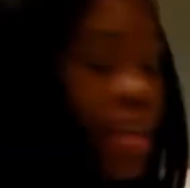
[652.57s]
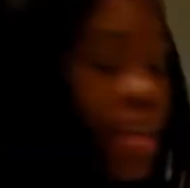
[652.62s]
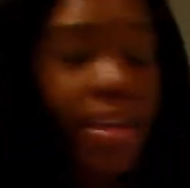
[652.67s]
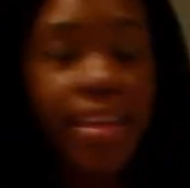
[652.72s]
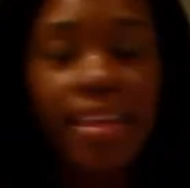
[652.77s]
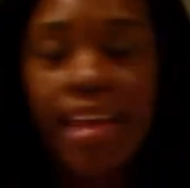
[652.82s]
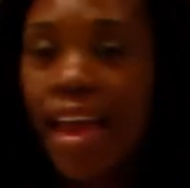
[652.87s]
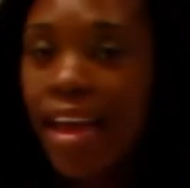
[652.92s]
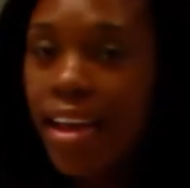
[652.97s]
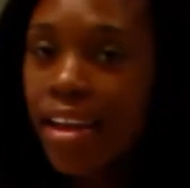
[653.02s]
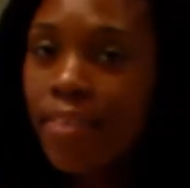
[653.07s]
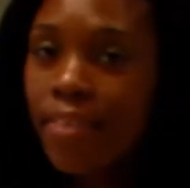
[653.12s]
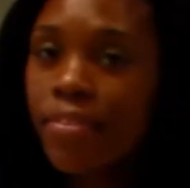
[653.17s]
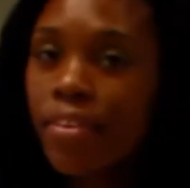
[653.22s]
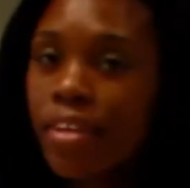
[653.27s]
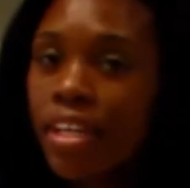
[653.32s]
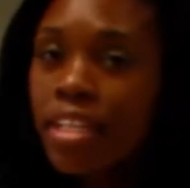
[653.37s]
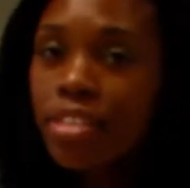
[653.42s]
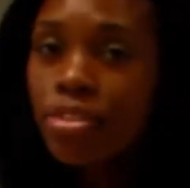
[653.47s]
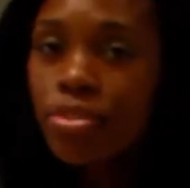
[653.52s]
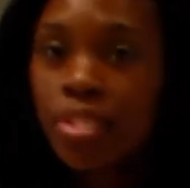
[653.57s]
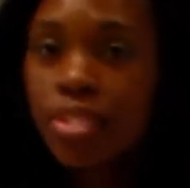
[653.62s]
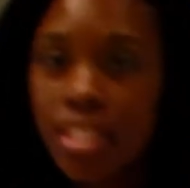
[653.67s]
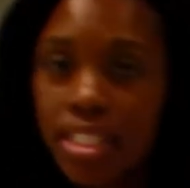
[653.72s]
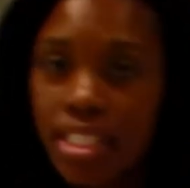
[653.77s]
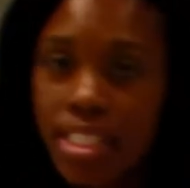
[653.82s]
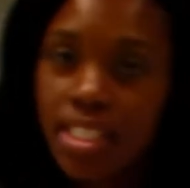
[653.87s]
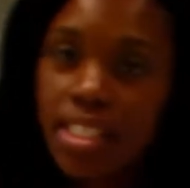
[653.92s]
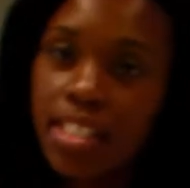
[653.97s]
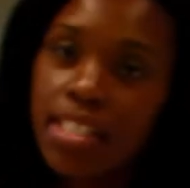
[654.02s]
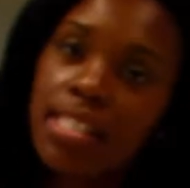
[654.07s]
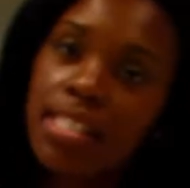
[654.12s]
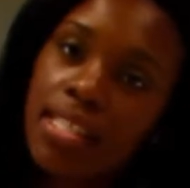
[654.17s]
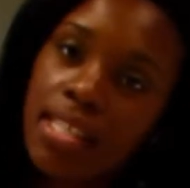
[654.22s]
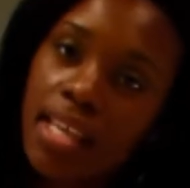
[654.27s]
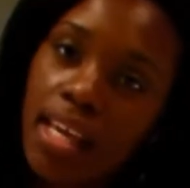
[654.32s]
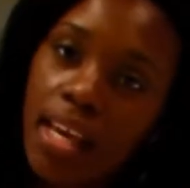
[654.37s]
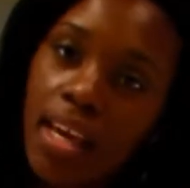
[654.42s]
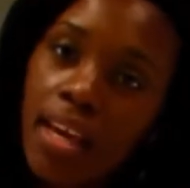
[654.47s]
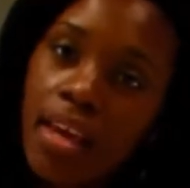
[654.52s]
Again, if you're interested to
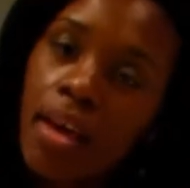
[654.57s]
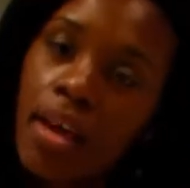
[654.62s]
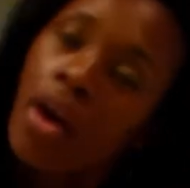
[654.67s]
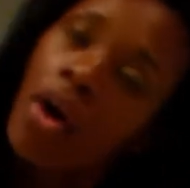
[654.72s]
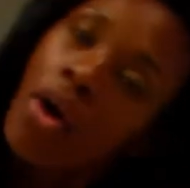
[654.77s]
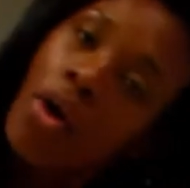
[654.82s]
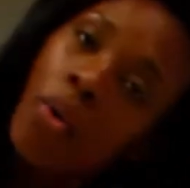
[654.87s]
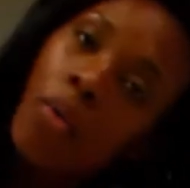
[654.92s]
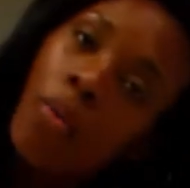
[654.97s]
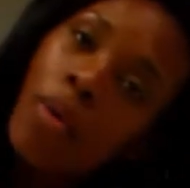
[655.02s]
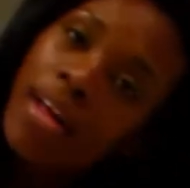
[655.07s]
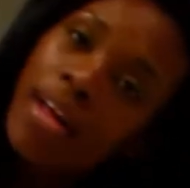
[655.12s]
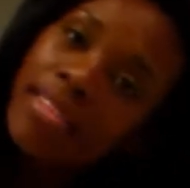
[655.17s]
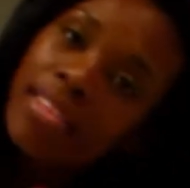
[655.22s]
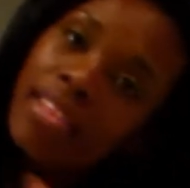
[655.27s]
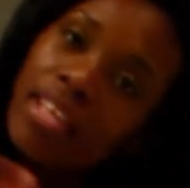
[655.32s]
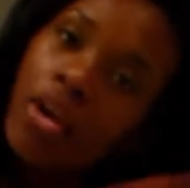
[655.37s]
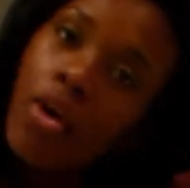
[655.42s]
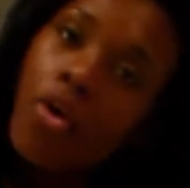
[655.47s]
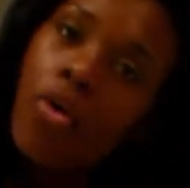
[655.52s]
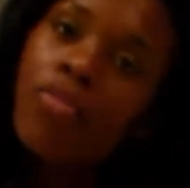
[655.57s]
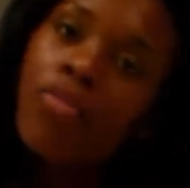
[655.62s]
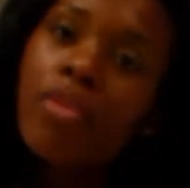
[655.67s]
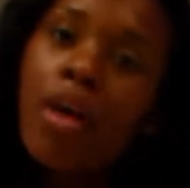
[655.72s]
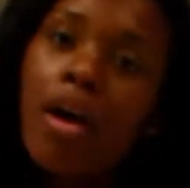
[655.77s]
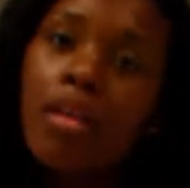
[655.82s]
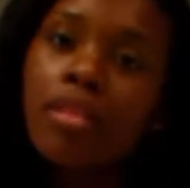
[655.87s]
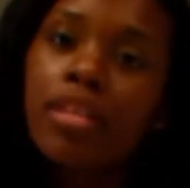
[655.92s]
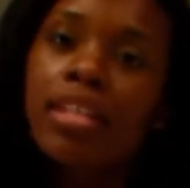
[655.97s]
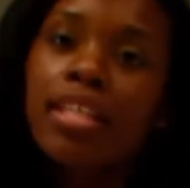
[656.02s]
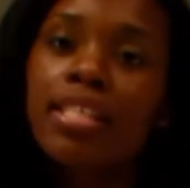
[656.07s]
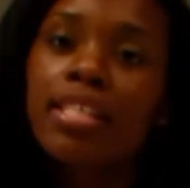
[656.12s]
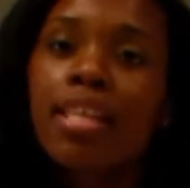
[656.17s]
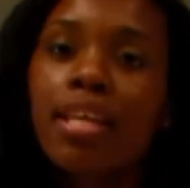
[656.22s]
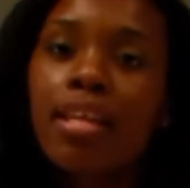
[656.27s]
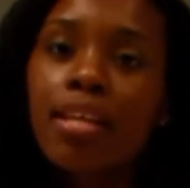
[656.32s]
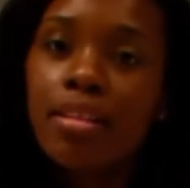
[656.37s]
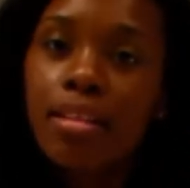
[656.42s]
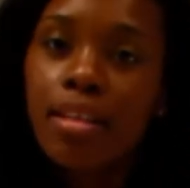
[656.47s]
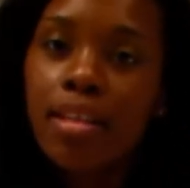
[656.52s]
see what the overall look is
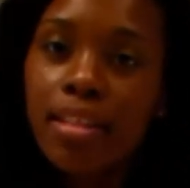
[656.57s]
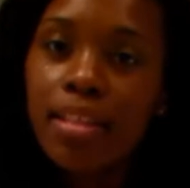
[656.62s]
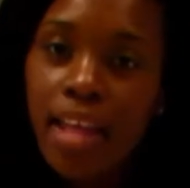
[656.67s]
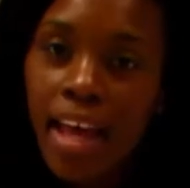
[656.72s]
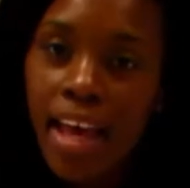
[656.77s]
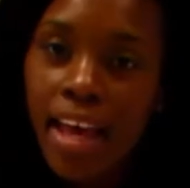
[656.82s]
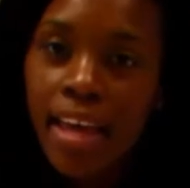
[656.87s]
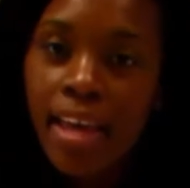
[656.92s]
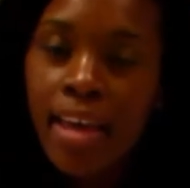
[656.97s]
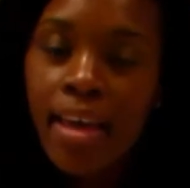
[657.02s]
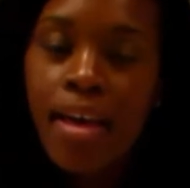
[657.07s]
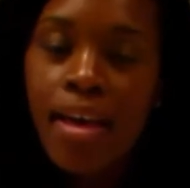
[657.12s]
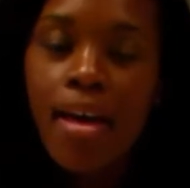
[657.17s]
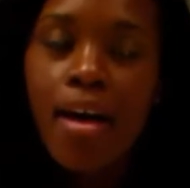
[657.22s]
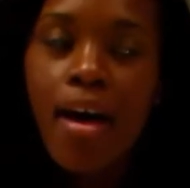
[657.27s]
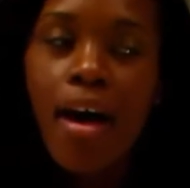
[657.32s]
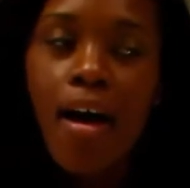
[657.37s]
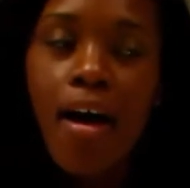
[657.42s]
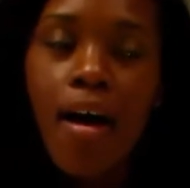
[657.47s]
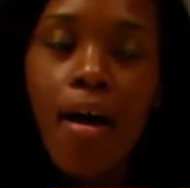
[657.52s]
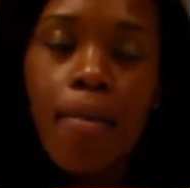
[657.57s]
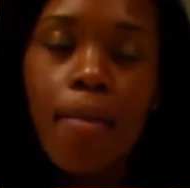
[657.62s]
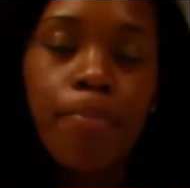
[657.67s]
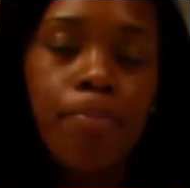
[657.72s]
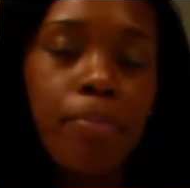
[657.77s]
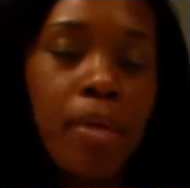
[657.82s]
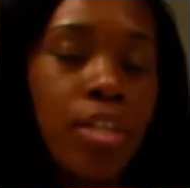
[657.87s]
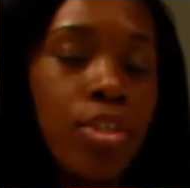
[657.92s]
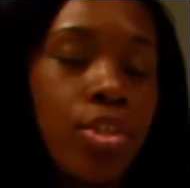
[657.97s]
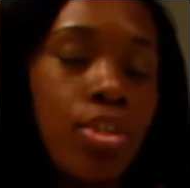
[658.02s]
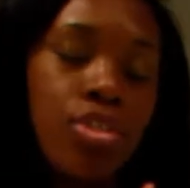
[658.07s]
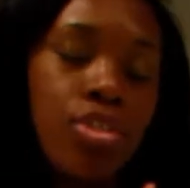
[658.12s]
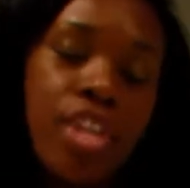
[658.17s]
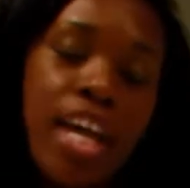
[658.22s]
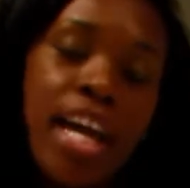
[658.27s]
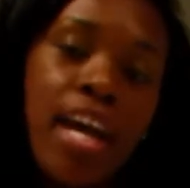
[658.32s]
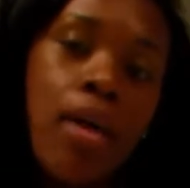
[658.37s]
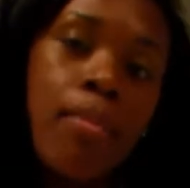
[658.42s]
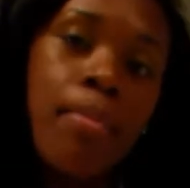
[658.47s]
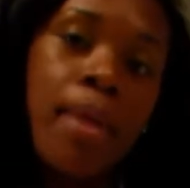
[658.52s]
going to look like, make sure you
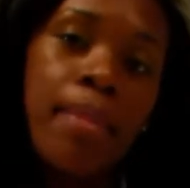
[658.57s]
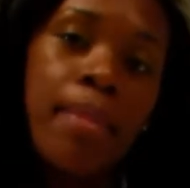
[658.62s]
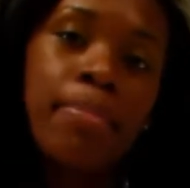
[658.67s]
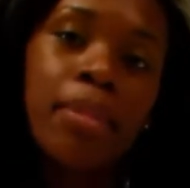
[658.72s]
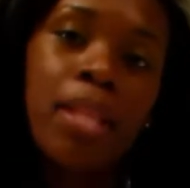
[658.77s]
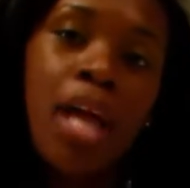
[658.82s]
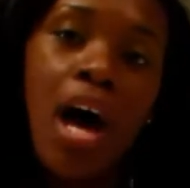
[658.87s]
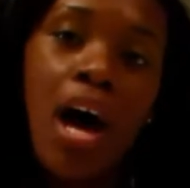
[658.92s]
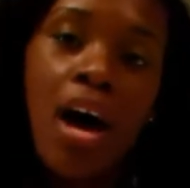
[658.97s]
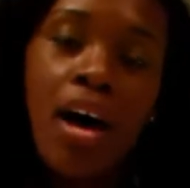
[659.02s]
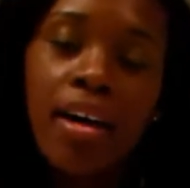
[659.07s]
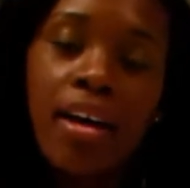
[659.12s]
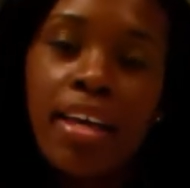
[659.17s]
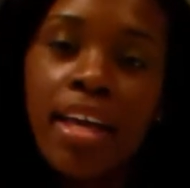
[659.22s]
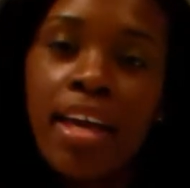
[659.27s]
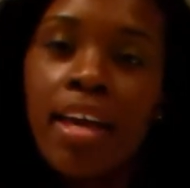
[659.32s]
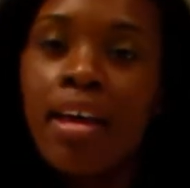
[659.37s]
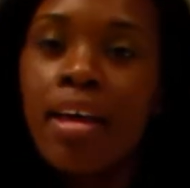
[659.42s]
check out my blog.